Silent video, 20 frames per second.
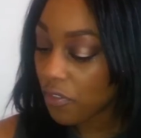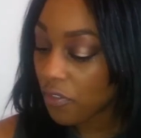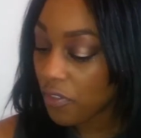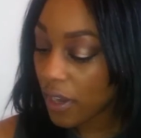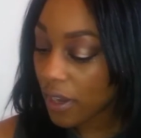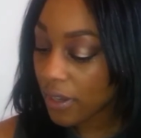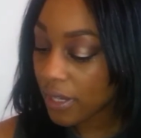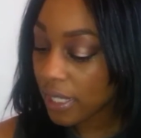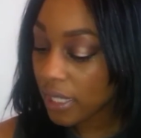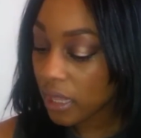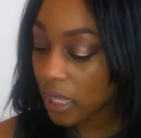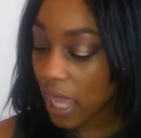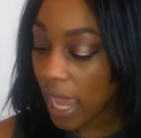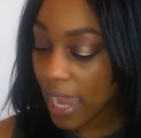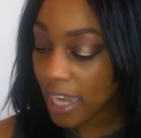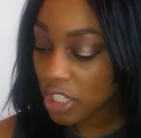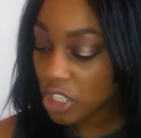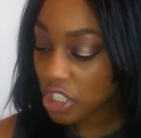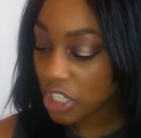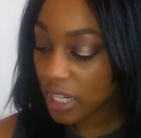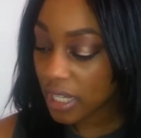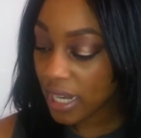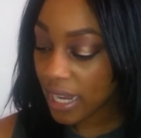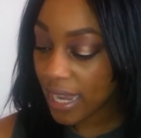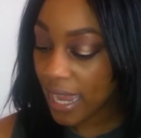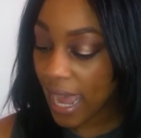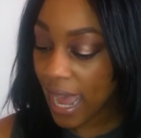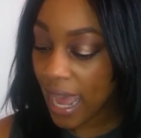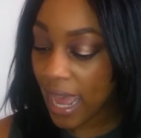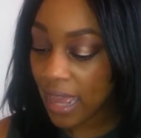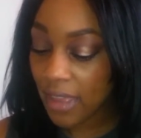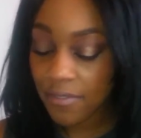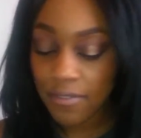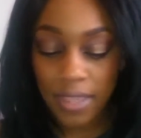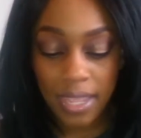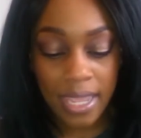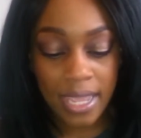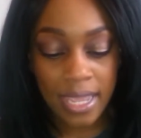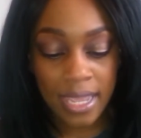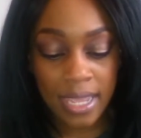very last shade I have
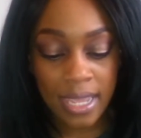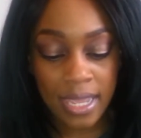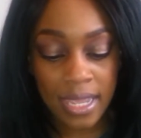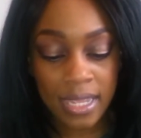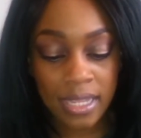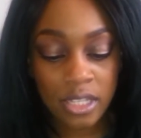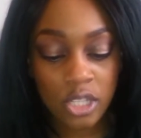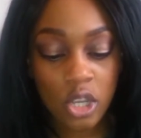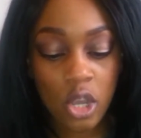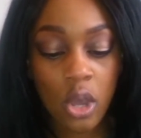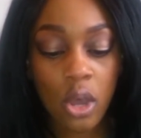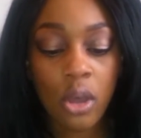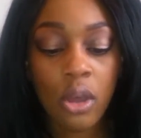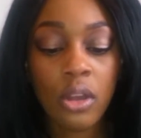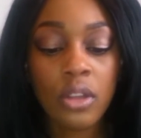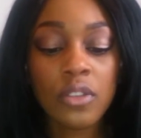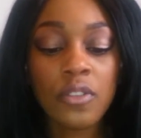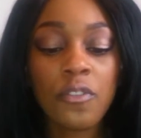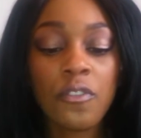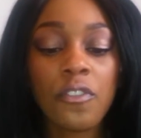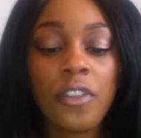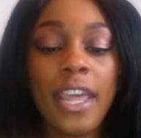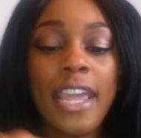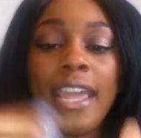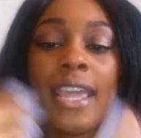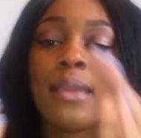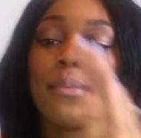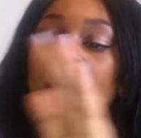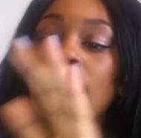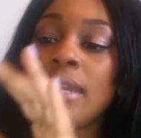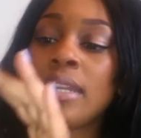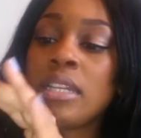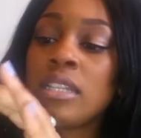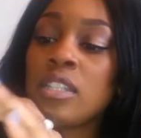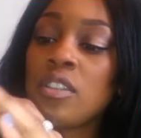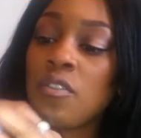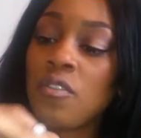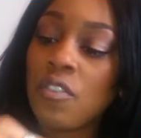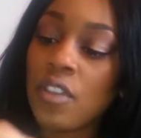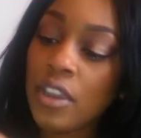is called Flame, and
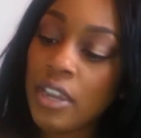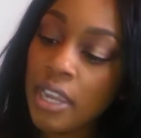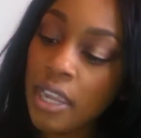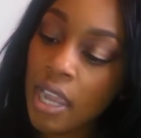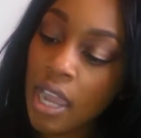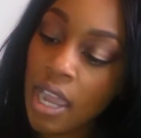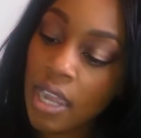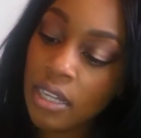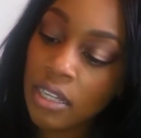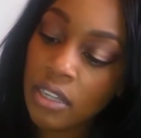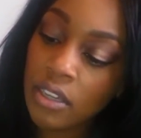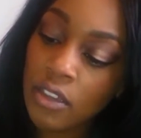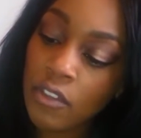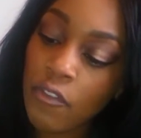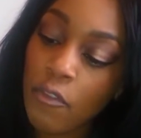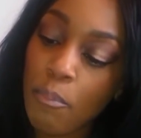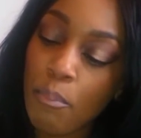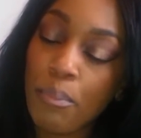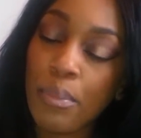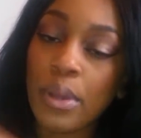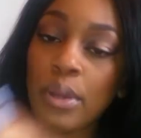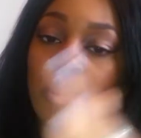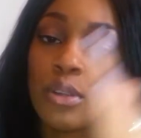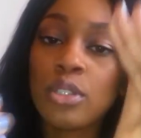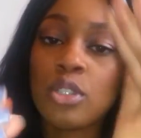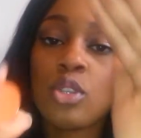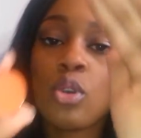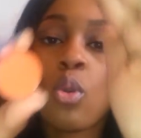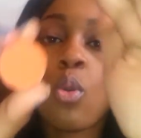it's a very kind of burnt